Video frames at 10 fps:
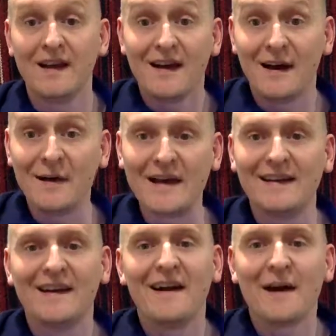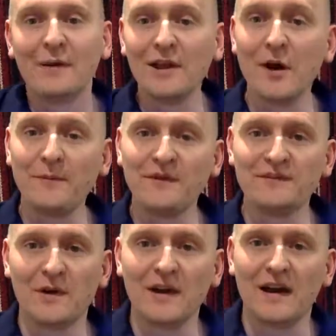All right, I really hope you
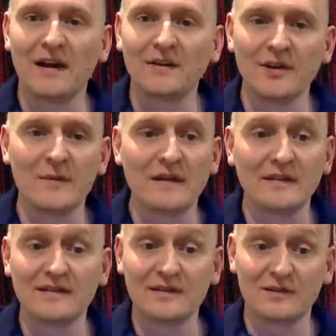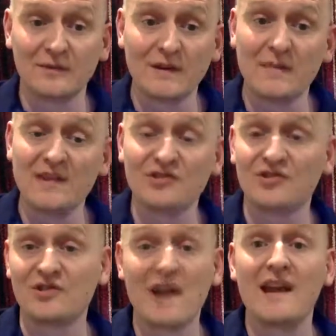enjoyed learning about these 3 major
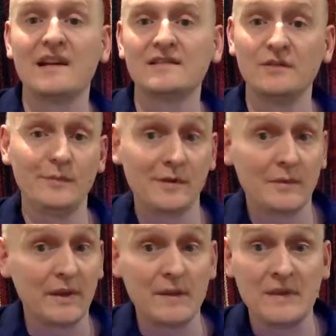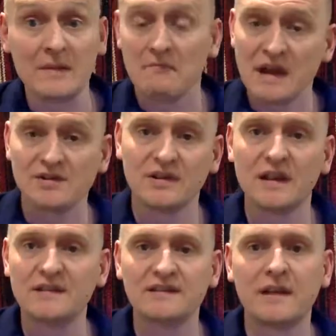triads. You can play them in the major
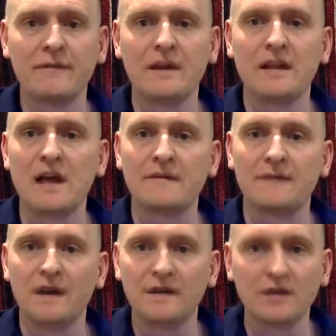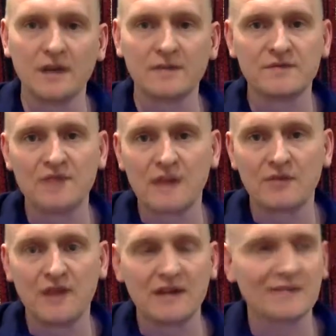keys. It's definitely a lot of fun. Look up some jam
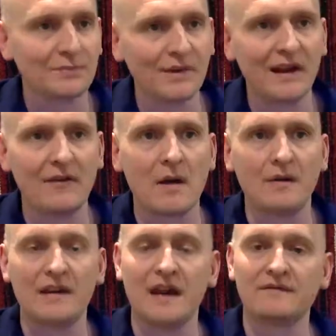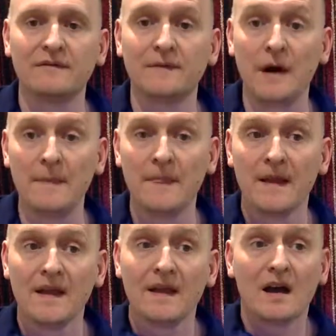tracks, play around with it, have some fun.
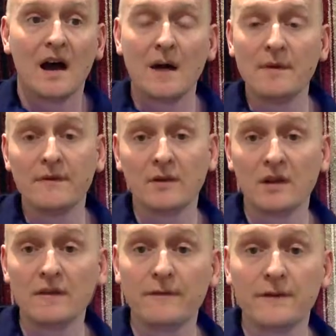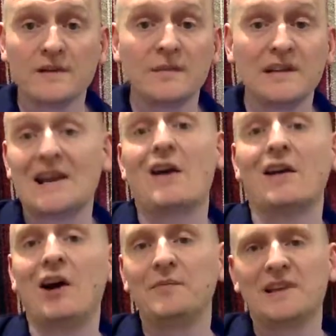If you're looking for some guitar
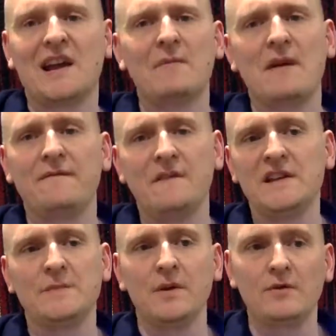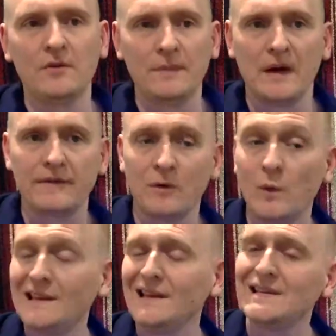help, check out my Facebook group for
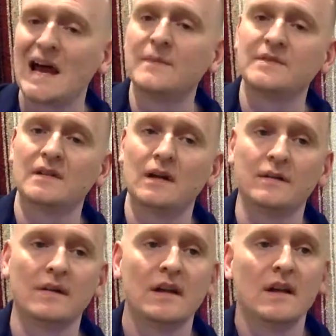weekly tabs and other